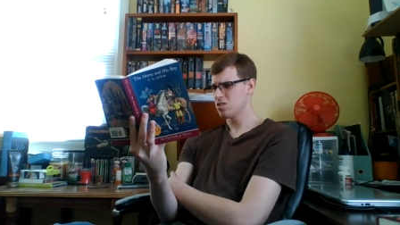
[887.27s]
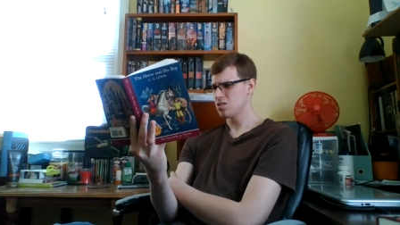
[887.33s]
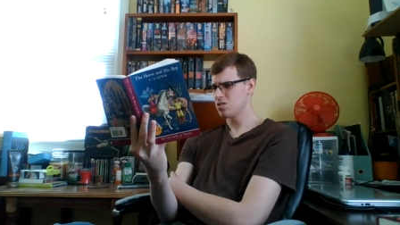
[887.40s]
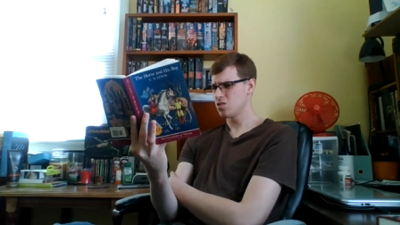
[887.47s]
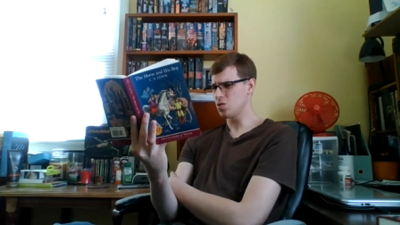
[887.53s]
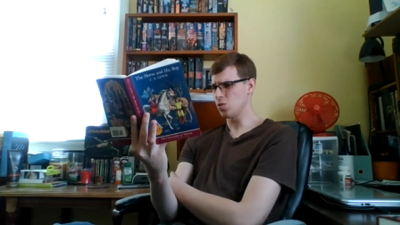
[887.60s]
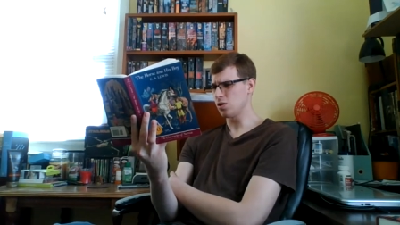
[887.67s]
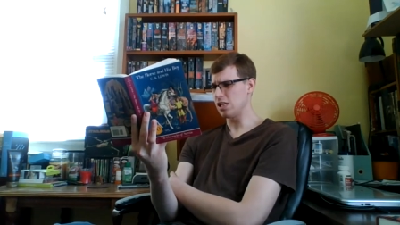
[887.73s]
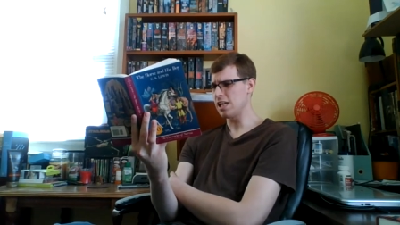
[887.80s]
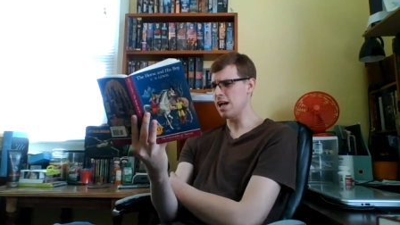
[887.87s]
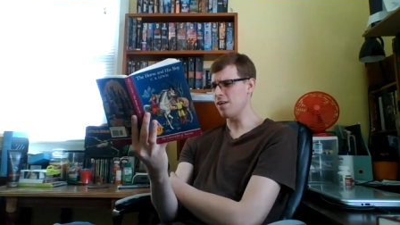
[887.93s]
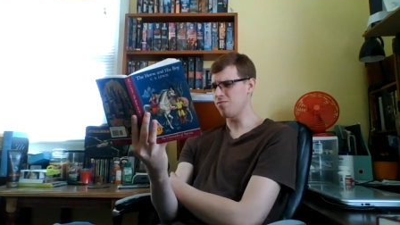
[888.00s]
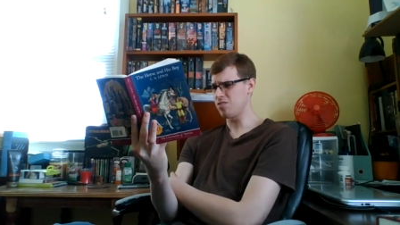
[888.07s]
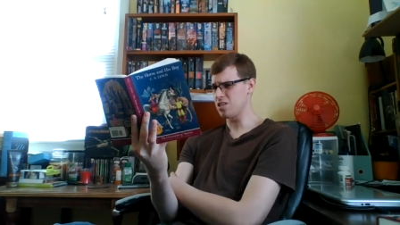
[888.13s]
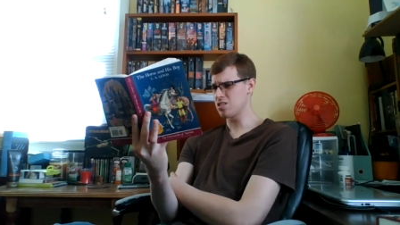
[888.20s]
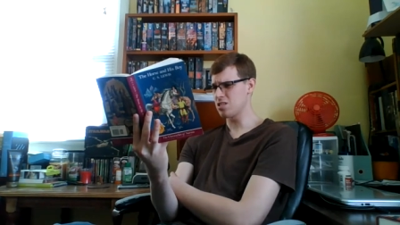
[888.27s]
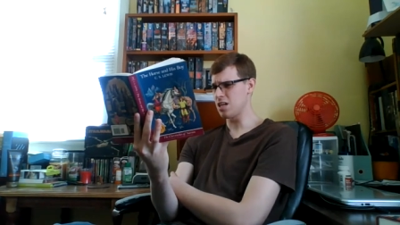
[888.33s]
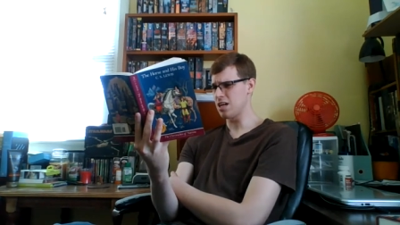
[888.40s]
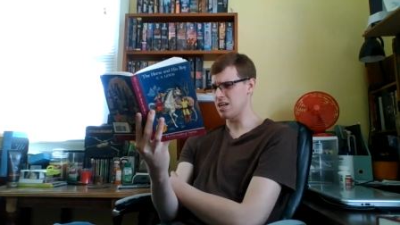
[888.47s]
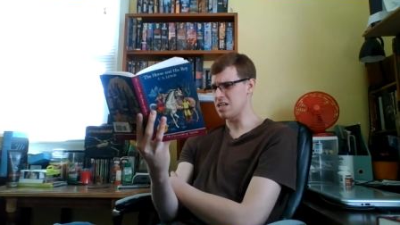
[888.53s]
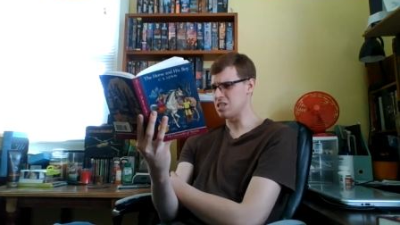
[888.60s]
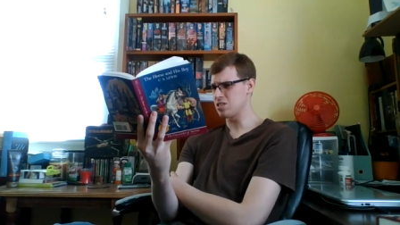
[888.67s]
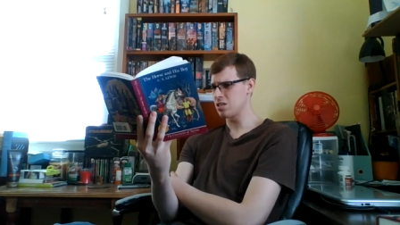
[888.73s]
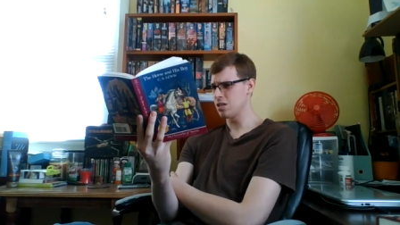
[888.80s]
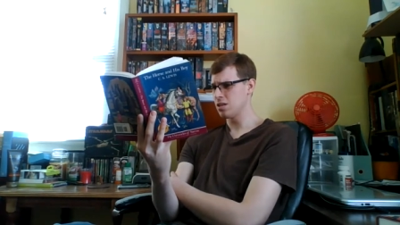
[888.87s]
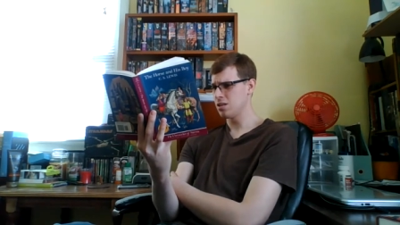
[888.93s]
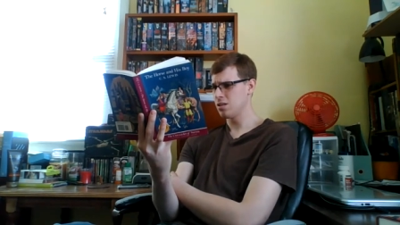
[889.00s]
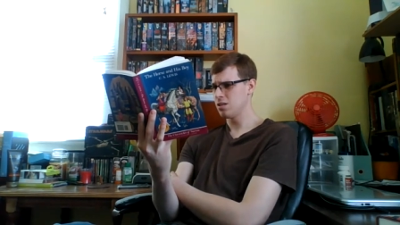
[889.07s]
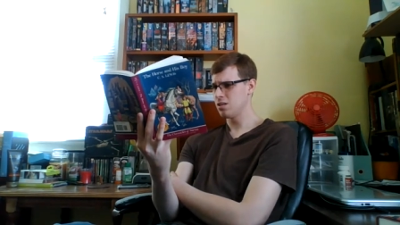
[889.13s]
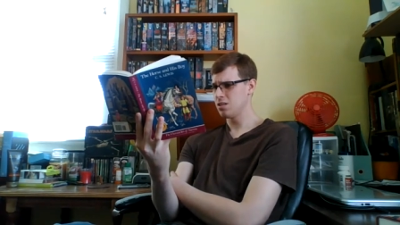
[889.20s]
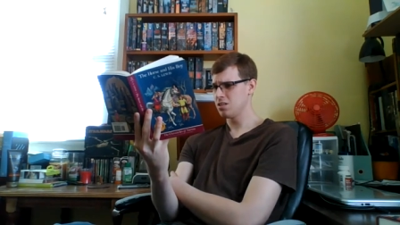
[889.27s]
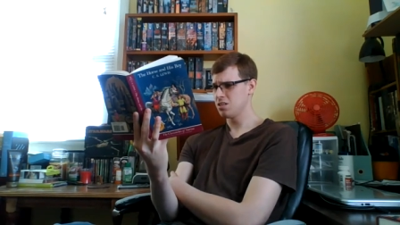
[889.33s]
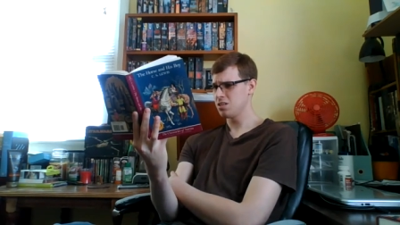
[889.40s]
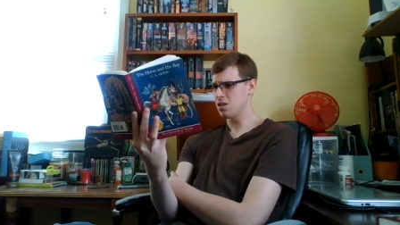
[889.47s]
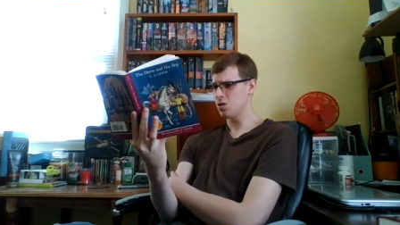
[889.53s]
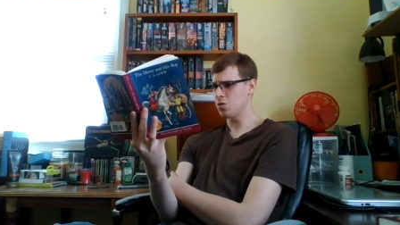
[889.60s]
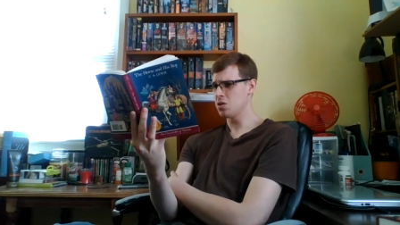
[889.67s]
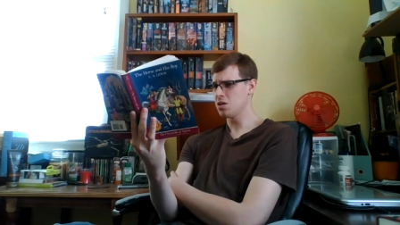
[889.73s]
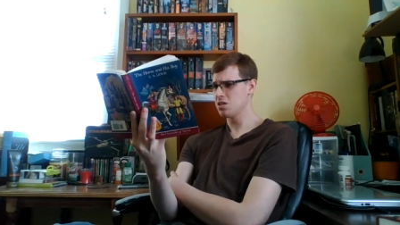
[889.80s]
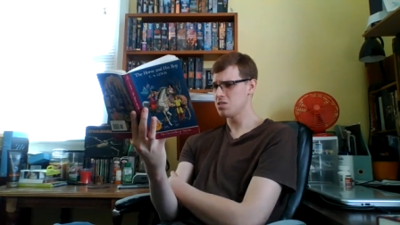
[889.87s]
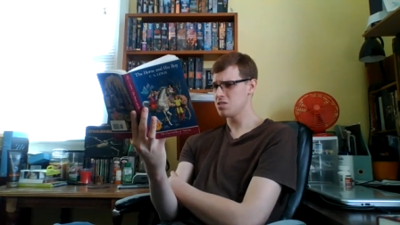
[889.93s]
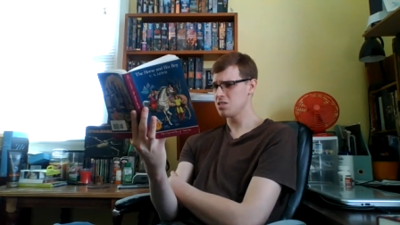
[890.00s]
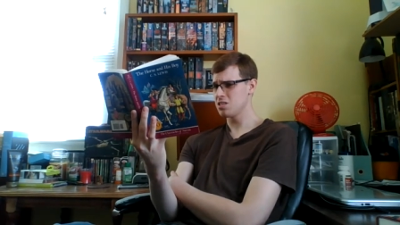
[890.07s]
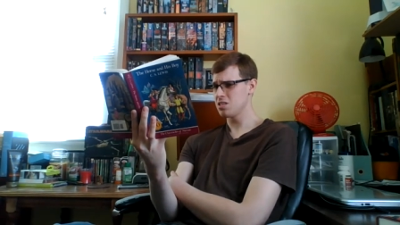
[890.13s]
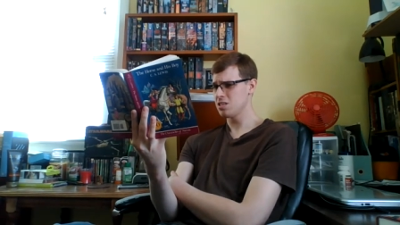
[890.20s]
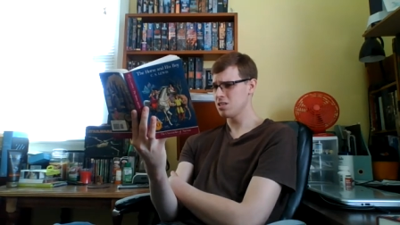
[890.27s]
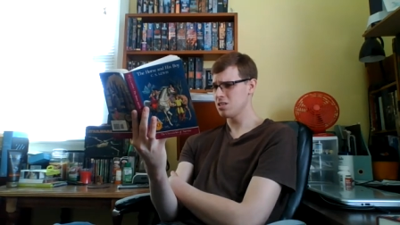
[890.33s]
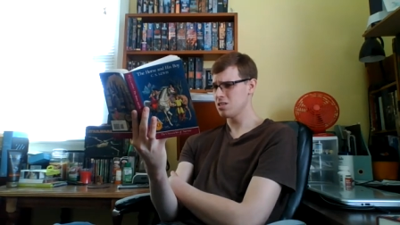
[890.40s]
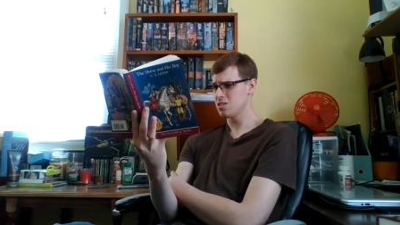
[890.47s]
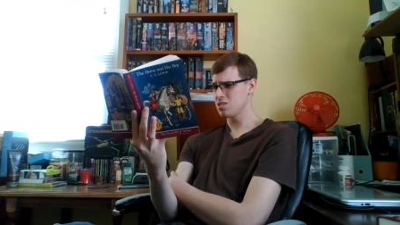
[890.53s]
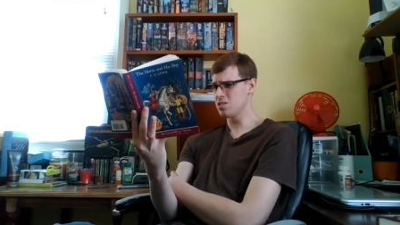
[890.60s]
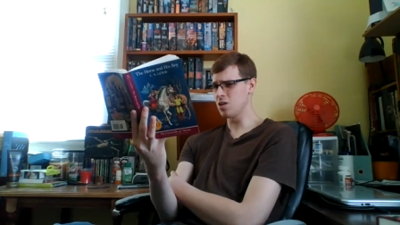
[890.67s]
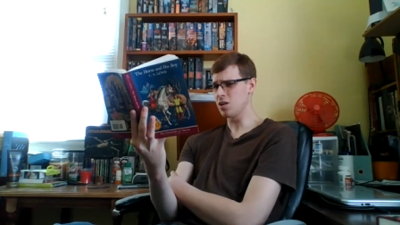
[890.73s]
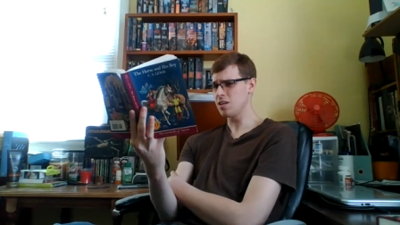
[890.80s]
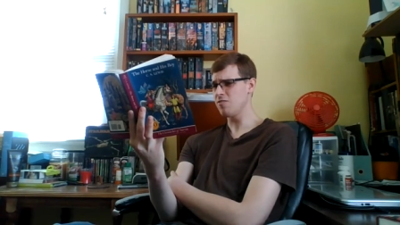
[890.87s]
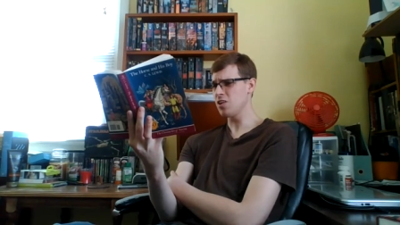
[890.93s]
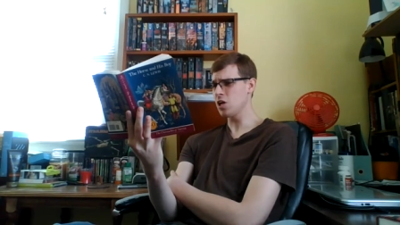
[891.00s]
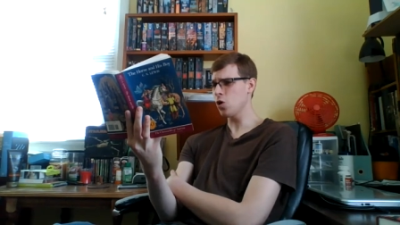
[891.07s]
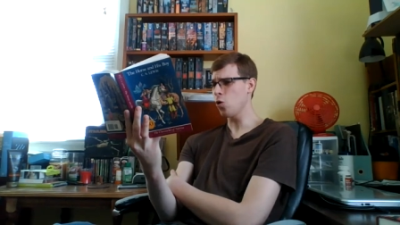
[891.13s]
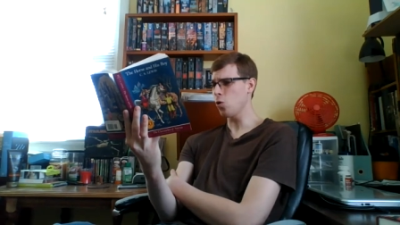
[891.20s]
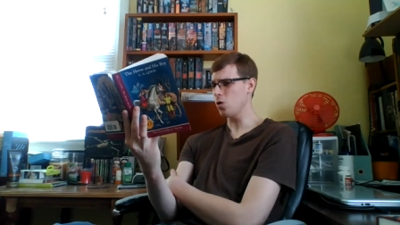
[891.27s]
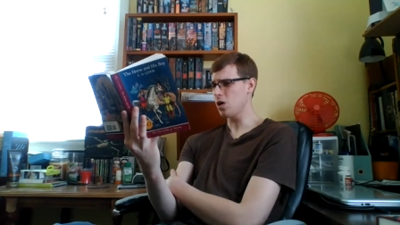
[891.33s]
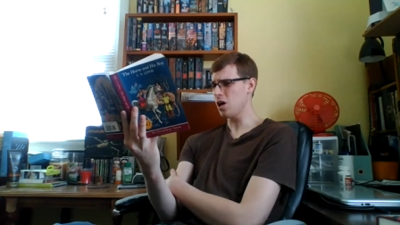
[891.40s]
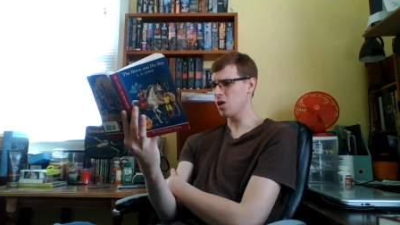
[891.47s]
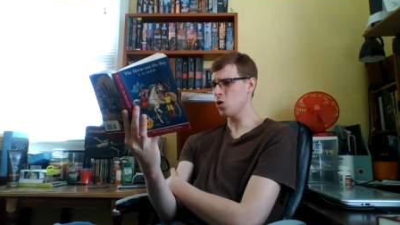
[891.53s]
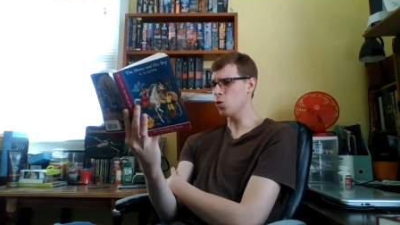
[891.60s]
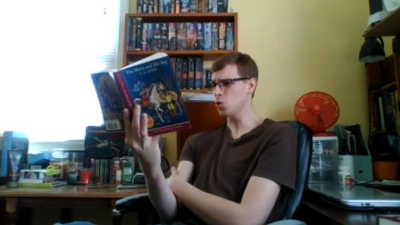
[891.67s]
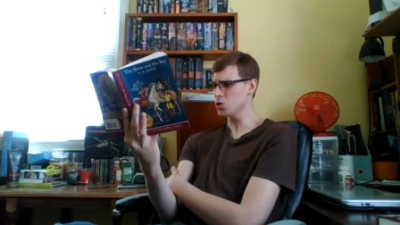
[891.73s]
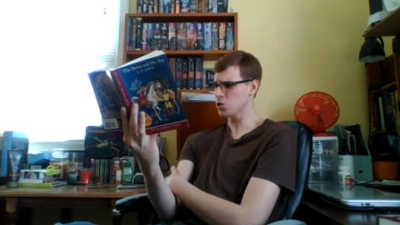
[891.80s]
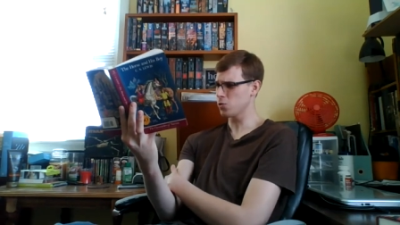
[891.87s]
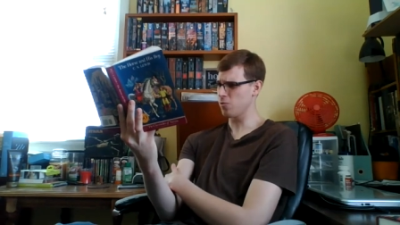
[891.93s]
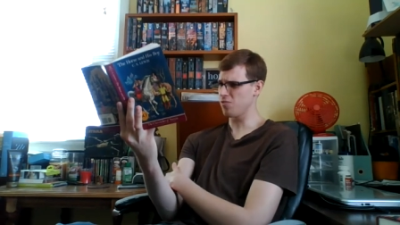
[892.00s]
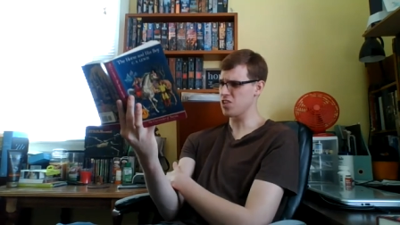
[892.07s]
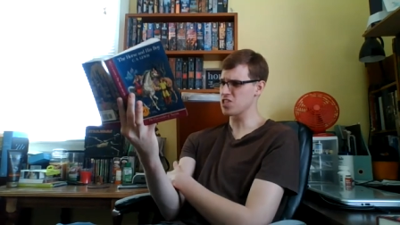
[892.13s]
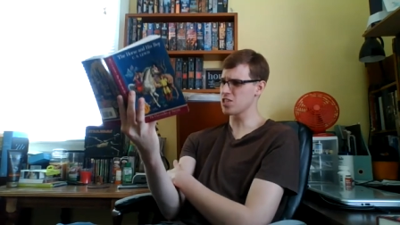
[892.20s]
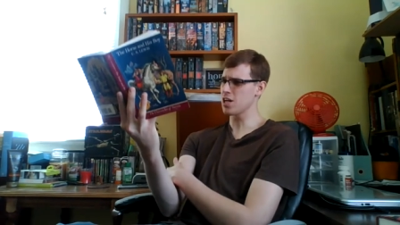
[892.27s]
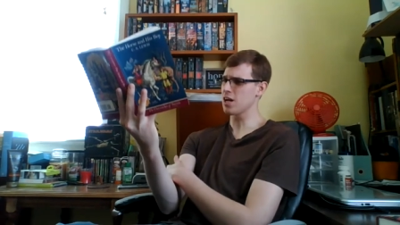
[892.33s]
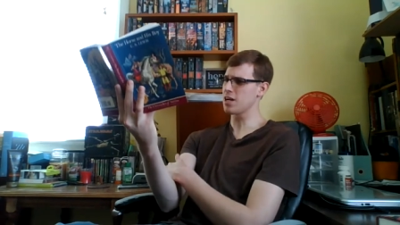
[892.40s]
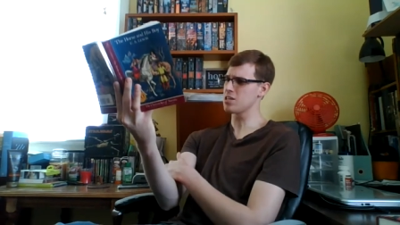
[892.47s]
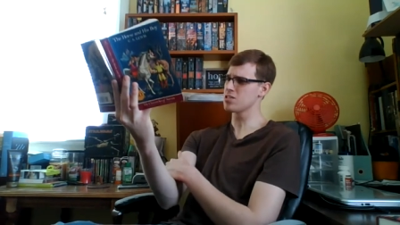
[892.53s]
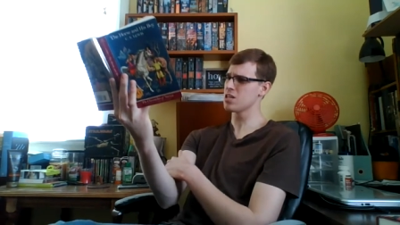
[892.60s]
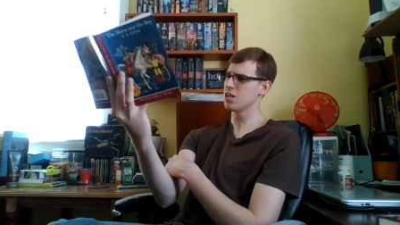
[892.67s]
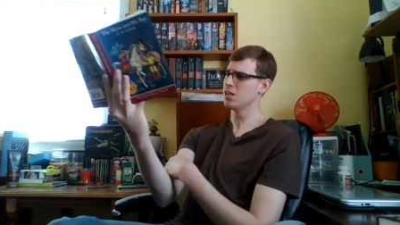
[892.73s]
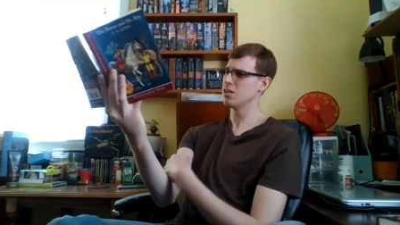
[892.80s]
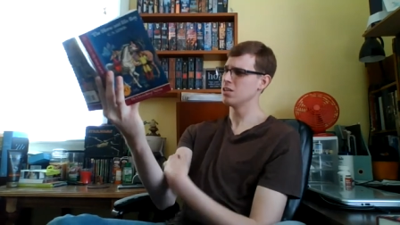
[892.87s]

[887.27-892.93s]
It's only half the size. No, it's not even a quarter of the size.